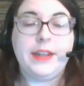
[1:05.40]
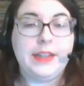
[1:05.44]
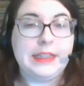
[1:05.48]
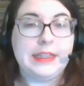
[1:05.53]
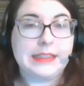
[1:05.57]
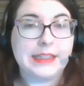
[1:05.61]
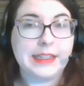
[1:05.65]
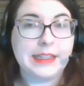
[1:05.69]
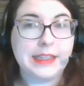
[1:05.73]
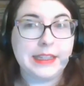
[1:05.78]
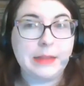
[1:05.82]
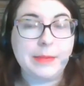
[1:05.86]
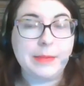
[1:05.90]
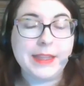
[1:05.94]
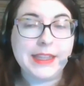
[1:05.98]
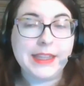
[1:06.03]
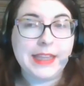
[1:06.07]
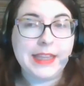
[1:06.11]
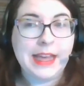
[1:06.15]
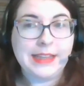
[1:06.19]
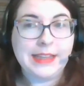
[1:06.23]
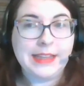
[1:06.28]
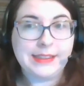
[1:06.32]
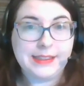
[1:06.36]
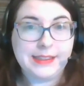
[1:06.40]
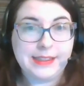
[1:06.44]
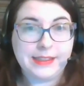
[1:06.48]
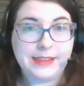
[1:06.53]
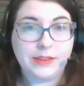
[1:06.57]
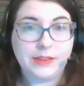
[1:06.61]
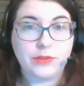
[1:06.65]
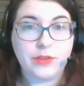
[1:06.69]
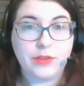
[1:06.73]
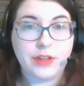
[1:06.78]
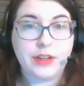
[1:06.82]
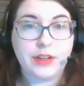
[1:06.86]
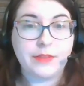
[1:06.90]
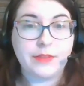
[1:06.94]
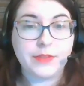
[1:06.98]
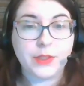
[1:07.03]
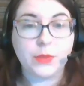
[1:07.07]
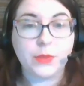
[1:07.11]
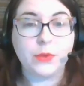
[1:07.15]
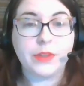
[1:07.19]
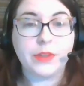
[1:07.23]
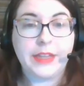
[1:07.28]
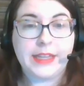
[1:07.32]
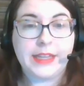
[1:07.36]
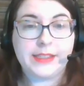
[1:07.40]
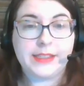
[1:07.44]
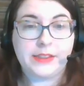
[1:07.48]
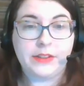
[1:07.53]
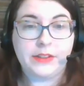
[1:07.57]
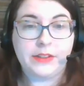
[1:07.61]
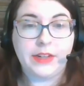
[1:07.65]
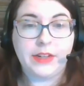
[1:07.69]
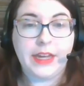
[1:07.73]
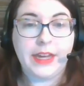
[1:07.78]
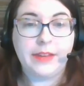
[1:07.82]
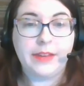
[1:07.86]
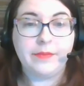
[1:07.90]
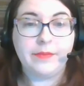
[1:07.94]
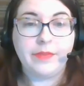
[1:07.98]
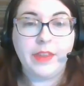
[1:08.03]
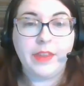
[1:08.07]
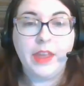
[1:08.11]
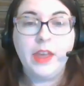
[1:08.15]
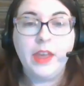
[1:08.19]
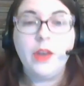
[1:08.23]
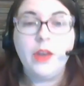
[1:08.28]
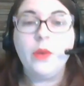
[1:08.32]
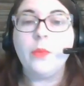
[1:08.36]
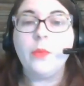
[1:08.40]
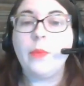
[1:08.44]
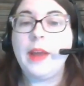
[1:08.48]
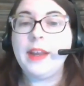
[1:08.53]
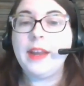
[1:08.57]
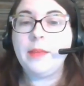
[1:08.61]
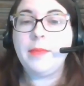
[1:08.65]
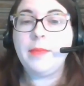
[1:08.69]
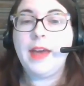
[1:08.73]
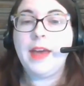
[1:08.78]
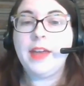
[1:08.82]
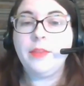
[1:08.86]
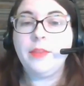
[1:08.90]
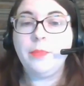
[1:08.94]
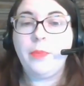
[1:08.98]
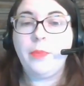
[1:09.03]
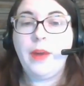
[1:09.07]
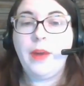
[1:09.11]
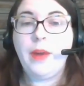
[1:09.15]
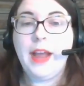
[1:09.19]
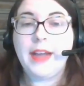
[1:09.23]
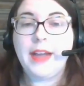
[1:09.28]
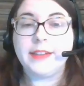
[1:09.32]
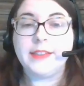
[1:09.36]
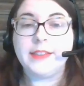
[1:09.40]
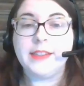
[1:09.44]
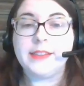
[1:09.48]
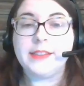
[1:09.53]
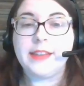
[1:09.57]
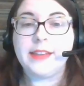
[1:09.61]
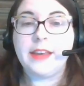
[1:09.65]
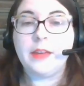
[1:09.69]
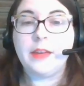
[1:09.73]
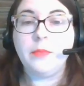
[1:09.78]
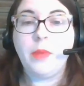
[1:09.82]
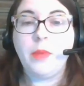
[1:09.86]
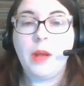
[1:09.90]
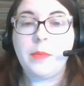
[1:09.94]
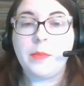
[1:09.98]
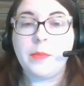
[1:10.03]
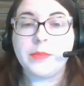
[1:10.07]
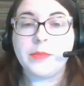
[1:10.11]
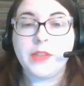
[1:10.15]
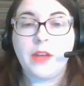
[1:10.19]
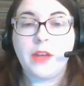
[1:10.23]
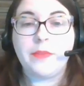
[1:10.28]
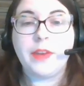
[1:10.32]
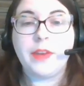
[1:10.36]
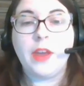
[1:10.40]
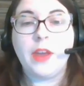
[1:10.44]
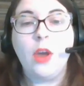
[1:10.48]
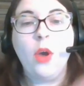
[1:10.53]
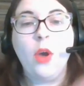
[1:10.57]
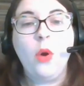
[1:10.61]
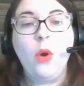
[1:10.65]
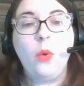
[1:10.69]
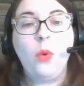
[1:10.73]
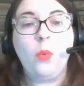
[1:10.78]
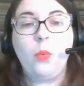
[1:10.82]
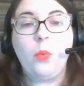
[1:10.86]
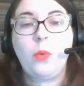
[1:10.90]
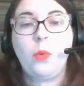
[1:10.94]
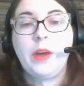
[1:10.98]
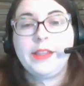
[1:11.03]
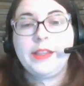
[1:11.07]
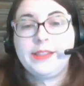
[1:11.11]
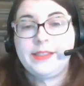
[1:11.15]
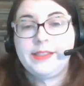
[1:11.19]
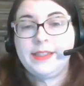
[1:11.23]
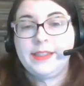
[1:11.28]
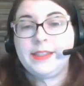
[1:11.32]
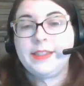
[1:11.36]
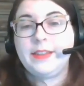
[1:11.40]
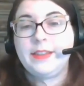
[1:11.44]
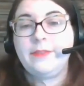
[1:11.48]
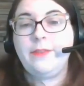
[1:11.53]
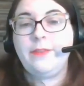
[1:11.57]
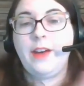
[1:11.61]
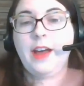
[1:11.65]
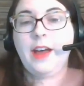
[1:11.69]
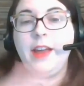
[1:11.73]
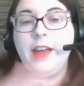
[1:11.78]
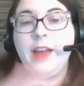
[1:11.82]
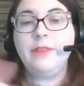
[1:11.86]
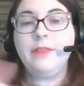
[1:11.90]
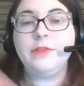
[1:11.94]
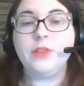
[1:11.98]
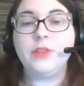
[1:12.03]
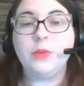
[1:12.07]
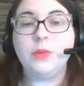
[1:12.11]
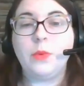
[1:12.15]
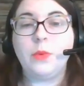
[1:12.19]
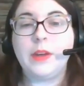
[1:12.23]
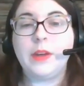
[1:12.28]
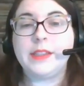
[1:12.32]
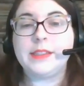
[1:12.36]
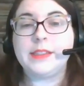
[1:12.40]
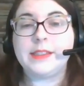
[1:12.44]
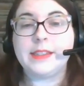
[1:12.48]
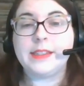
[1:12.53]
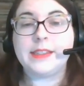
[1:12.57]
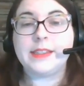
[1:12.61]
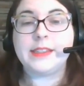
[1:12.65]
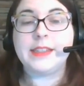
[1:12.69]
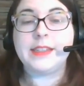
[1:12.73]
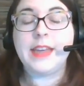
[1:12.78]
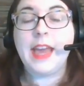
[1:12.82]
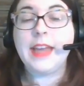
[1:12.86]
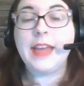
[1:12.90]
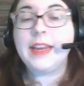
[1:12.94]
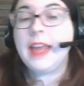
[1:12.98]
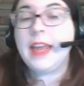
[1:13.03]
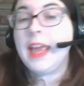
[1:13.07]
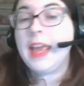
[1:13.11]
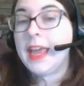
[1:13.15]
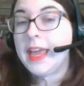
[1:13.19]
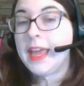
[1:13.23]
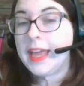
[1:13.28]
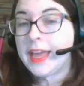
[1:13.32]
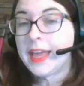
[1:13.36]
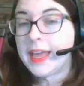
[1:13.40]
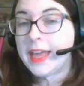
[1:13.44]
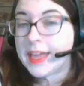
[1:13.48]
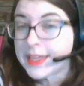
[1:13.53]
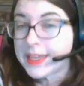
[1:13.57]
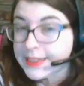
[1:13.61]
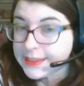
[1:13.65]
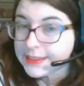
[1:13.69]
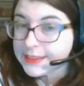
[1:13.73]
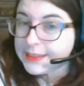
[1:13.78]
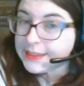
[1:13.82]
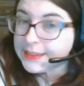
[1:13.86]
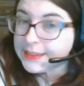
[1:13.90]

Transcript: It's a little bit less since you didn't have school yesterday. Ready Math practice and problem solving 165 to 168 and